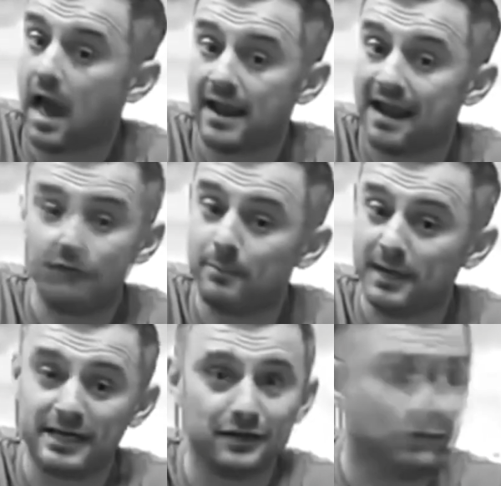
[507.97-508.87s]
Not
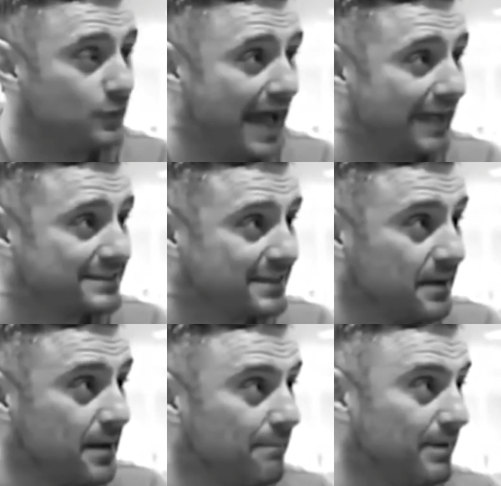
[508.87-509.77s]
everybody can do
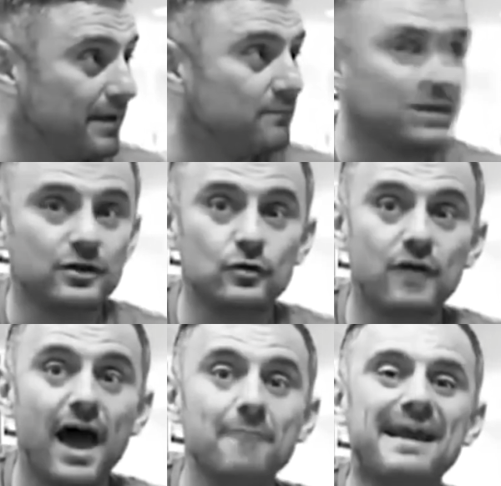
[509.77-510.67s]
that. But
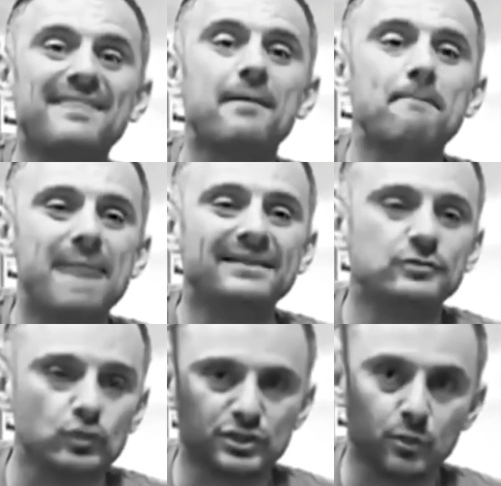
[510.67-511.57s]
you've got to make the
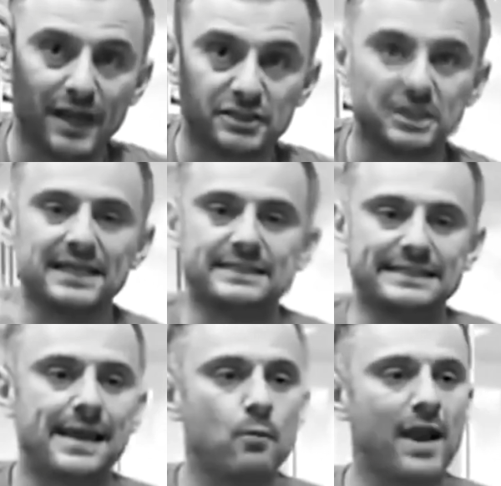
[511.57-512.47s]
mental switch. In
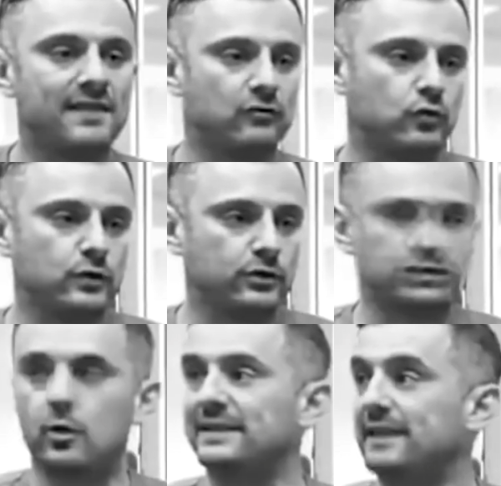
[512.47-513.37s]
the same way that 2
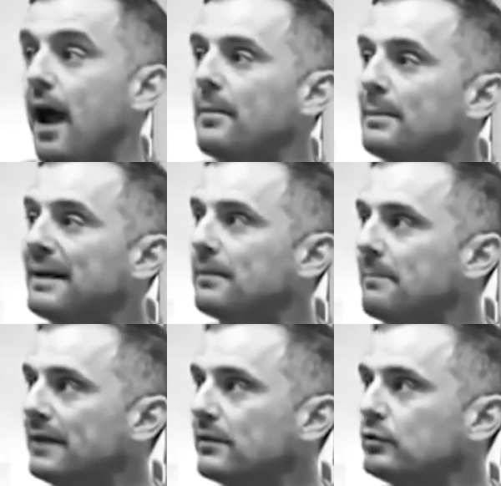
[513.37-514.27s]
years ago I said, I'm going to make
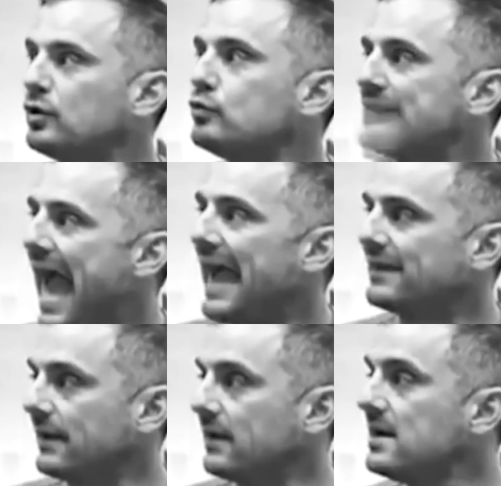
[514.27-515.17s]
there was no
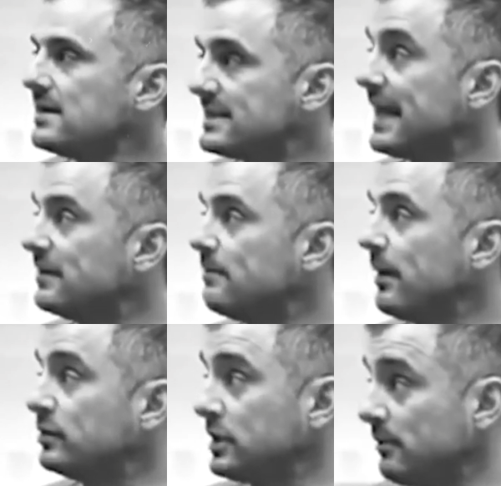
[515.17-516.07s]
tactic to get
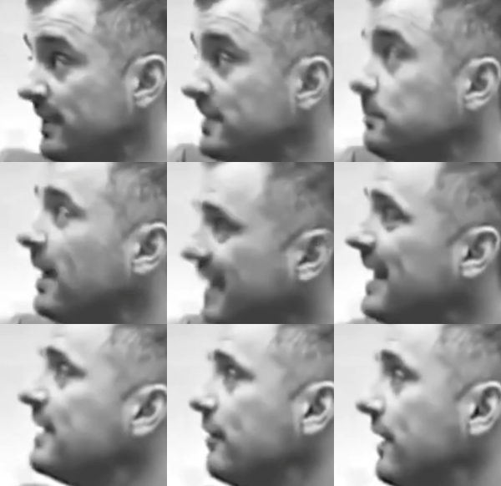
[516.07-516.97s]
into better shape like this.
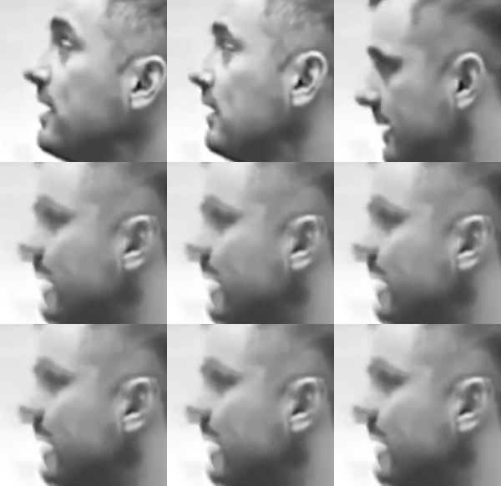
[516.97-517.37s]
Get in here, man.